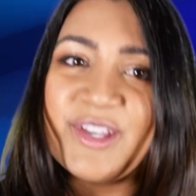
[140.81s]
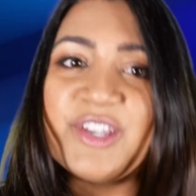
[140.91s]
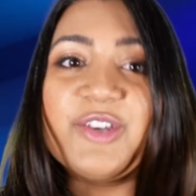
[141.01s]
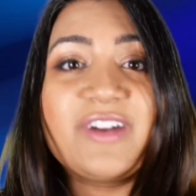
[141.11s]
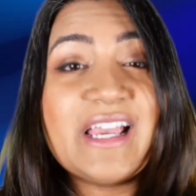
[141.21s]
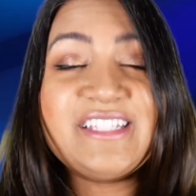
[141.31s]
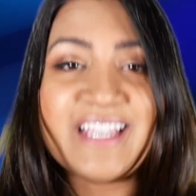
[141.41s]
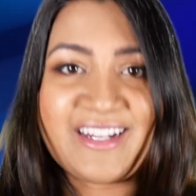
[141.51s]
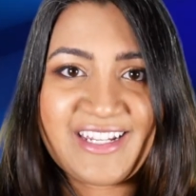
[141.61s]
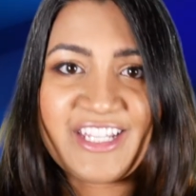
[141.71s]
Your
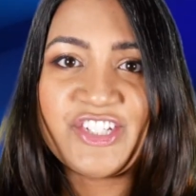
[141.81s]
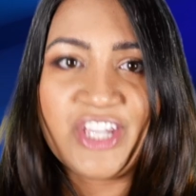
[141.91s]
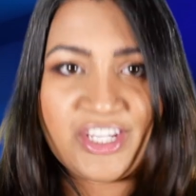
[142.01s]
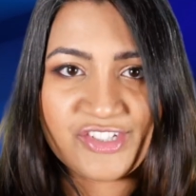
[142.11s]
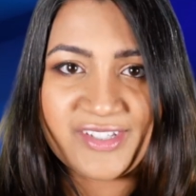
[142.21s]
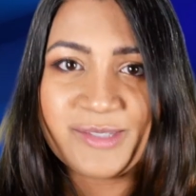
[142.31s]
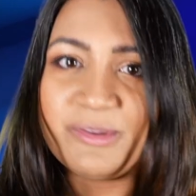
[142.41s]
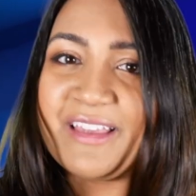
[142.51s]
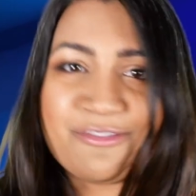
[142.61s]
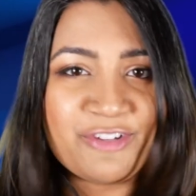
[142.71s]
identity changes
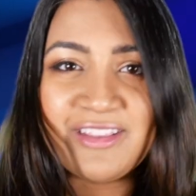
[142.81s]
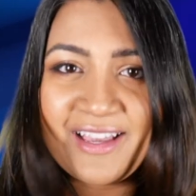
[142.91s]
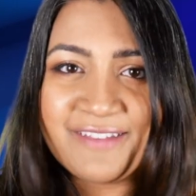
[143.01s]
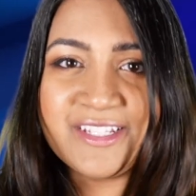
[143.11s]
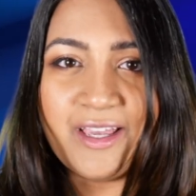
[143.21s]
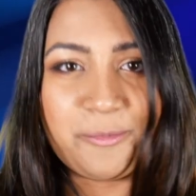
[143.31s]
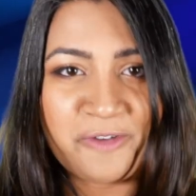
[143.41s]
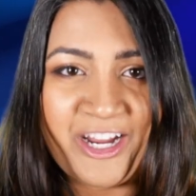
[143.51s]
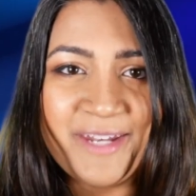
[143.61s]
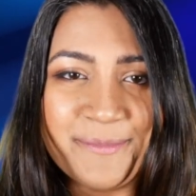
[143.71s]
with every lifetime,
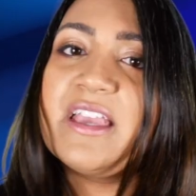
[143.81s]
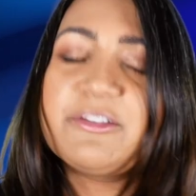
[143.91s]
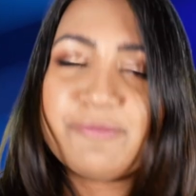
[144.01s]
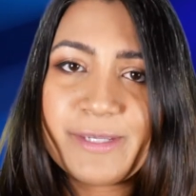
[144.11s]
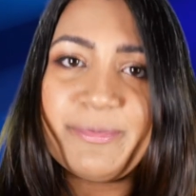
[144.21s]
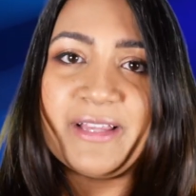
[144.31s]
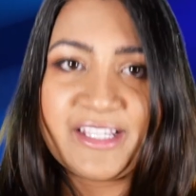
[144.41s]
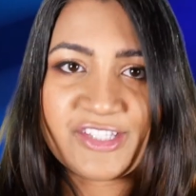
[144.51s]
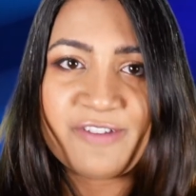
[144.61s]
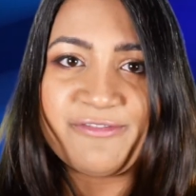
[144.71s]
right? If we
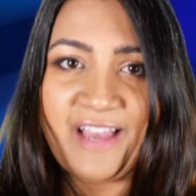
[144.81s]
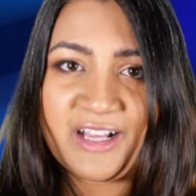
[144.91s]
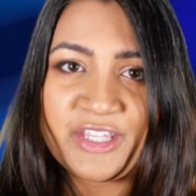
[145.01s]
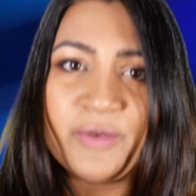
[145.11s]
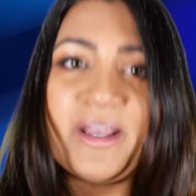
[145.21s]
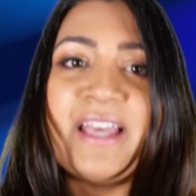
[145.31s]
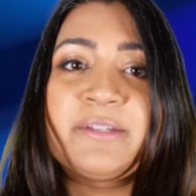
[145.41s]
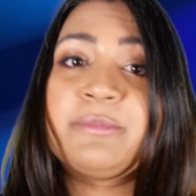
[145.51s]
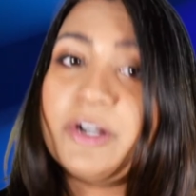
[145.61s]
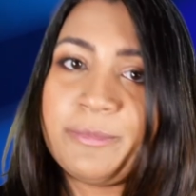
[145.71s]
place our value
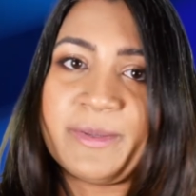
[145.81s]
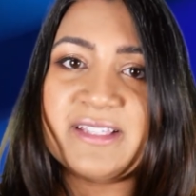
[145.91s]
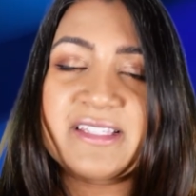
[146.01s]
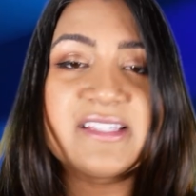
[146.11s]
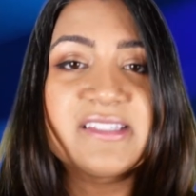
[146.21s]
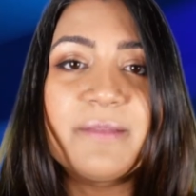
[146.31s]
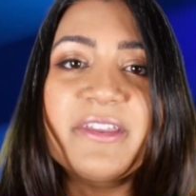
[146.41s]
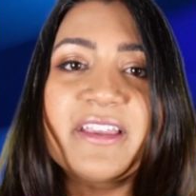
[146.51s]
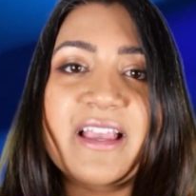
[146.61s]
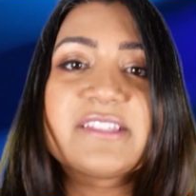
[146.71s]
and purpose in
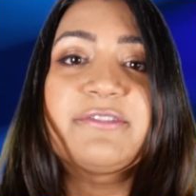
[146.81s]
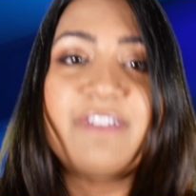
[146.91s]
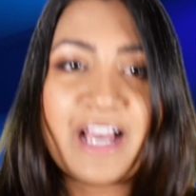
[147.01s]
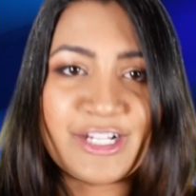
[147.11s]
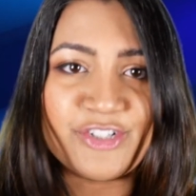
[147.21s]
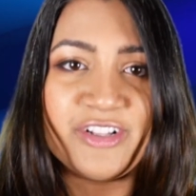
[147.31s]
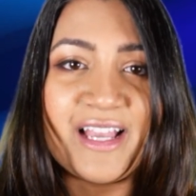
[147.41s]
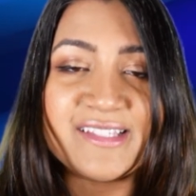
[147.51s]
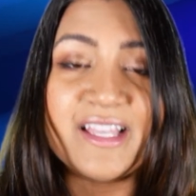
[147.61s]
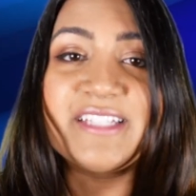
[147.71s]
something as fragile
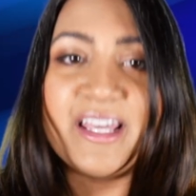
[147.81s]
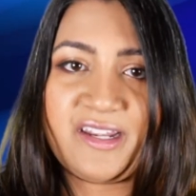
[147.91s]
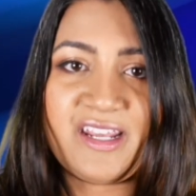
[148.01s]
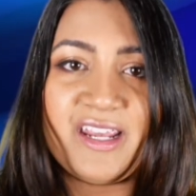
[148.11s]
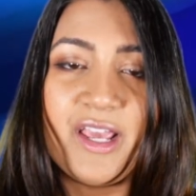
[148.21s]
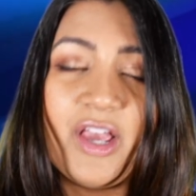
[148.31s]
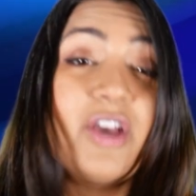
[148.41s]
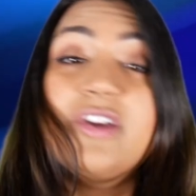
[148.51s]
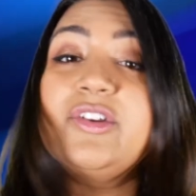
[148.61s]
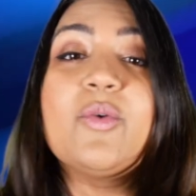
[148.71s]
as identity,
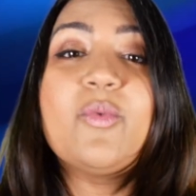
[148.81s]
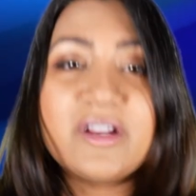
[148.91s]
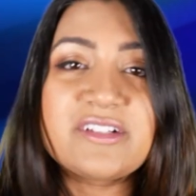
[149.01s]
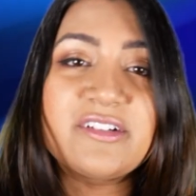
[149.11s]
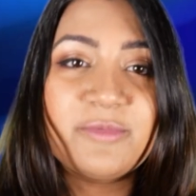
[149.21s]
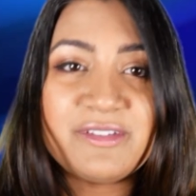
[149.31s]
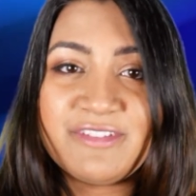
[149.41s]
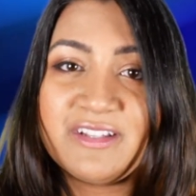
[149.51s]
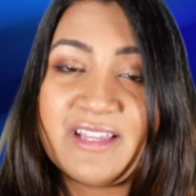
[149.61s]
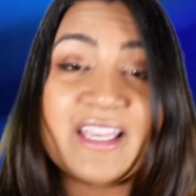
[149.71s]
no wonder we
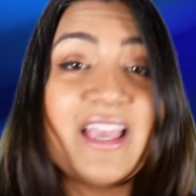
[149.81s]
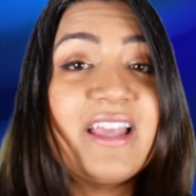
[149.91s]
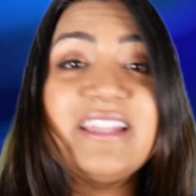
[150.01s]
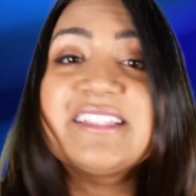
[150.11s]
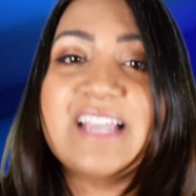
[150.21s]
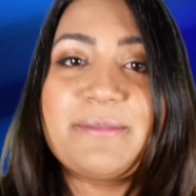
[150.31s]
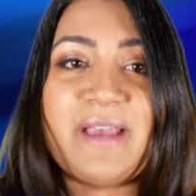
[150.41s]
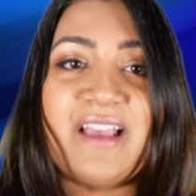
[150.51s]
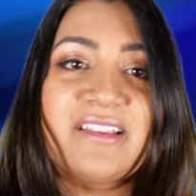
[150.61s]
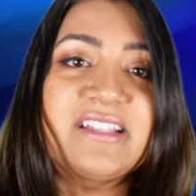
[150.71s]
feel like any
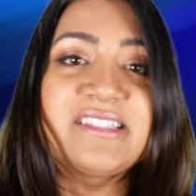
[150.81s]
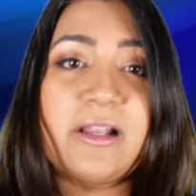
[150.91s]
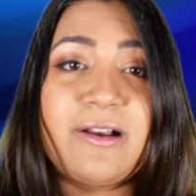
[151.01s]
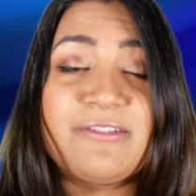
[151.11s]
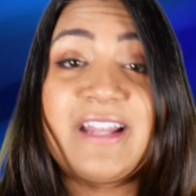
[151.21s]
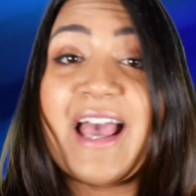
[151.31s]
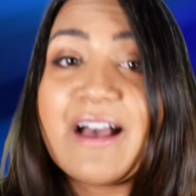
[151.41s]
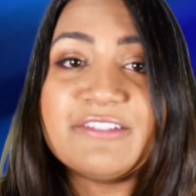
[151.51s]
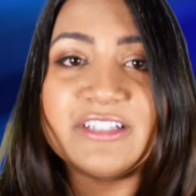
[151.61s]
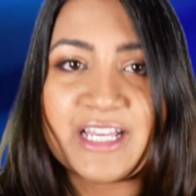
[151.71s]
setback can set off an
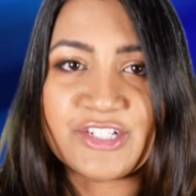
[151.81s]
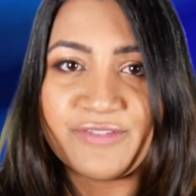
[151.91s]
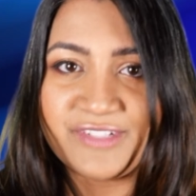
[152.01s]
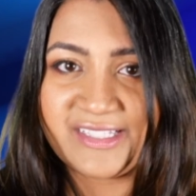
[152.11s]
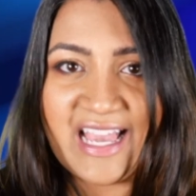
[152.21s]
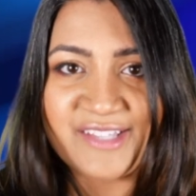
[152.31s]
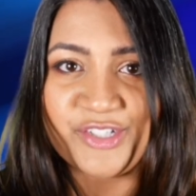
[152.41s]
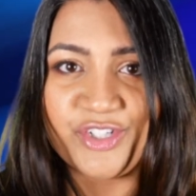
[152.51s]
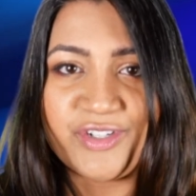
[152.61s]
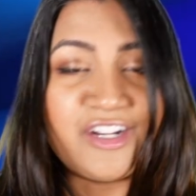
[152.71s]
avalanche of
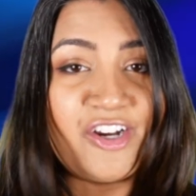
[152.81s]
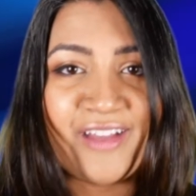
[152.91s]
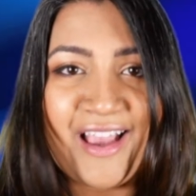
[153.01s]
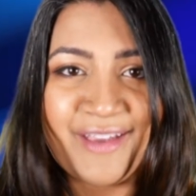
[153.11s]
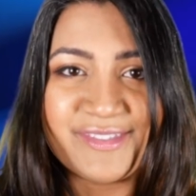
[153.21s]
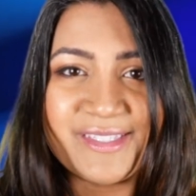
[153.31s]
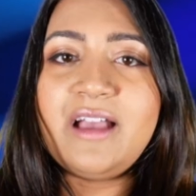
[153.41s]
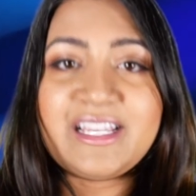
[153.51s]
disaster in our lives.